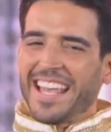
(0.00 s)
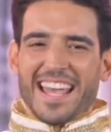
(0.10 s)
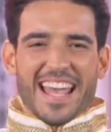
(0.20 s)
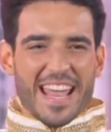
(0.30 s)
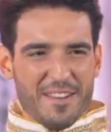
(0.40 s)

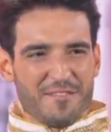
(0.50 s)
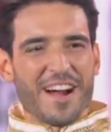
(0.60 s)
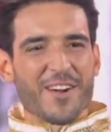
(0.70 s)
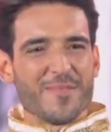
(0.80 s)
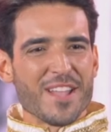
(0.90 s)
an
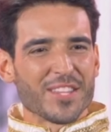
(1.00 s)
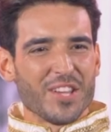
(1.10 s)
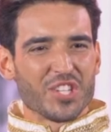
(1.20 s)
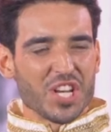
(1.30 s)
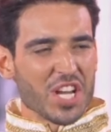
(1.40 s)
environmental
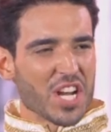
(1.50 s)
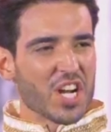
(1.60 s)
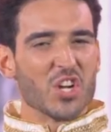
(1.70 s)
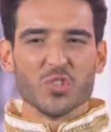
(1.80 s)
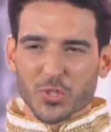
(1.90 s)
engineer,
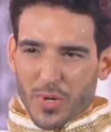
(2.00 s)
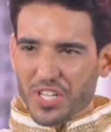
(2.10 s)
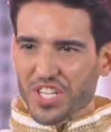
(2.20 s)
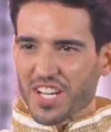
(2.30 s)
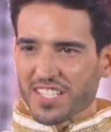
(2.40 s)

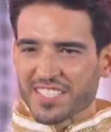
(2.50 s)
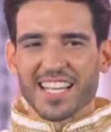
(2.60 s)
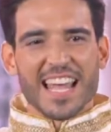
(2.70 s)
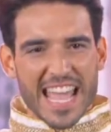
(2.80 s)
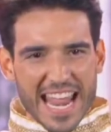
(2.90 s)
nutritionist,
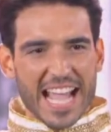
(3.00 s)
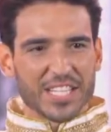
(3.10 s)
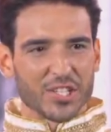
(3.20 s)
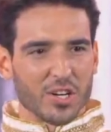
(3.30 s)
and actor,